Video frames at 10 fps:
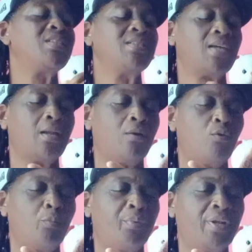inside and
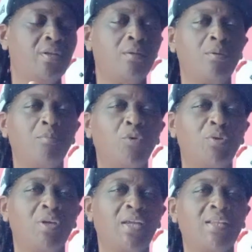opened the, the
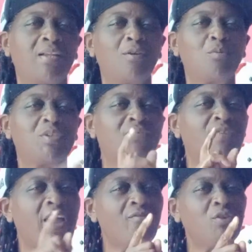money. I thought it was
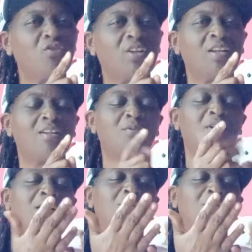five hundred dollars. When I